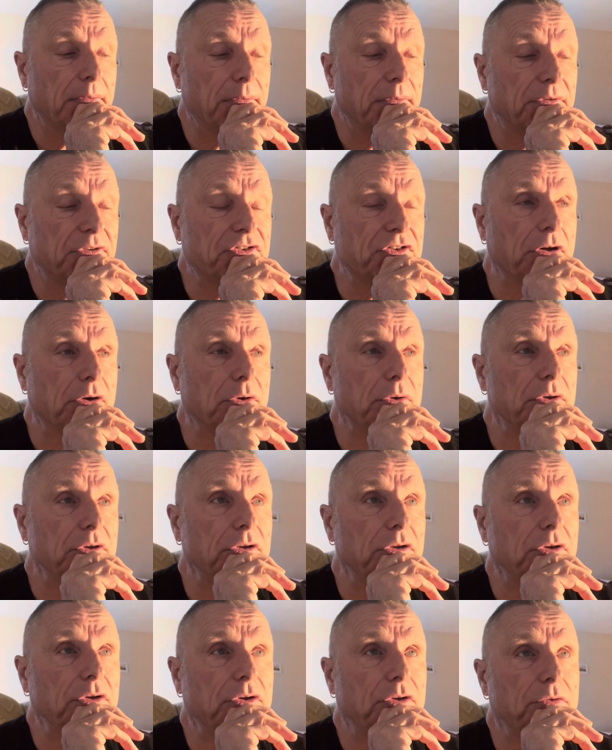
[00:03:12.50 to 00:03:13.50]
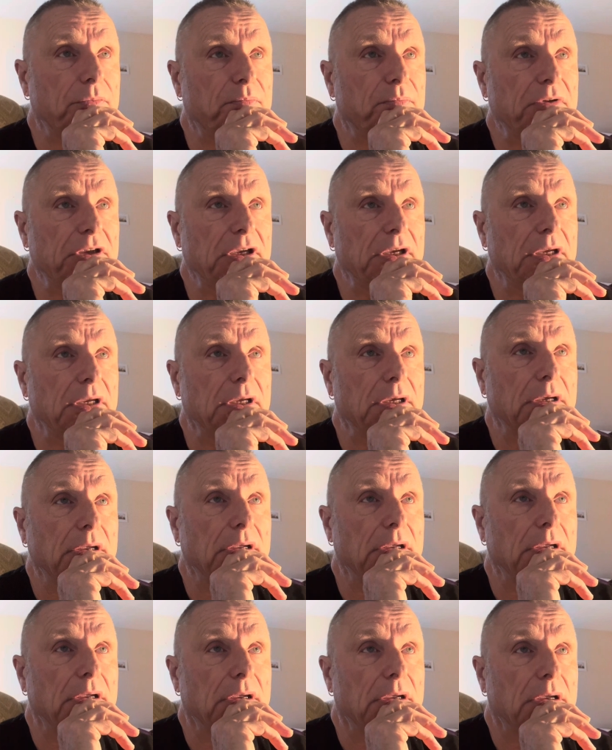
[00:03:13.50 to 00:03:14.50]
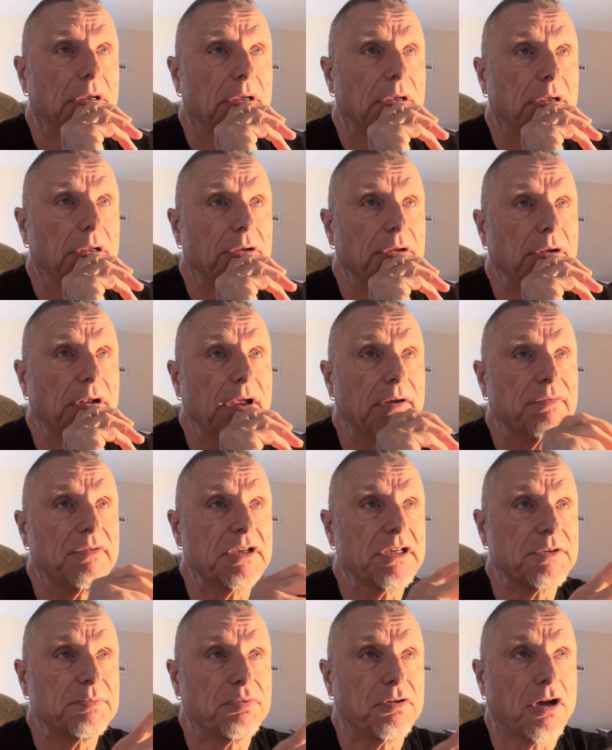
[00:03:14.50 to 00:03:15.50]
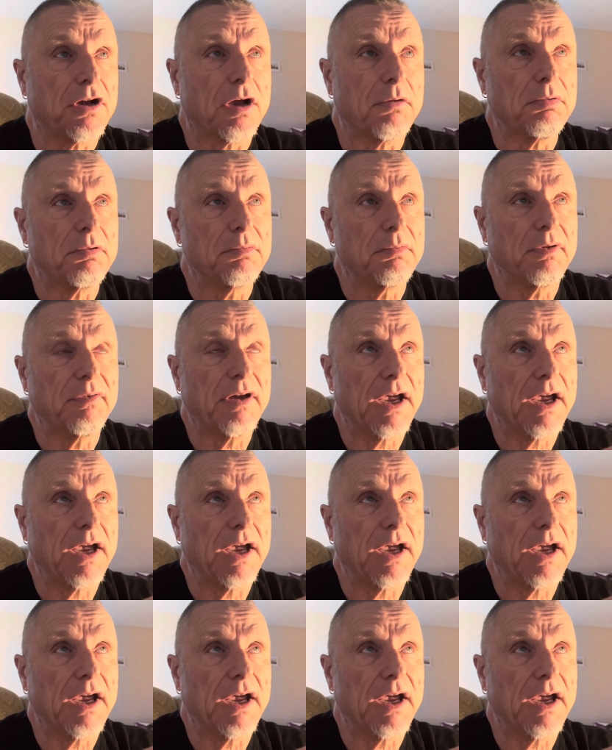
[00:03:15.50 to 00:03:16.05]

So you'd have this problem of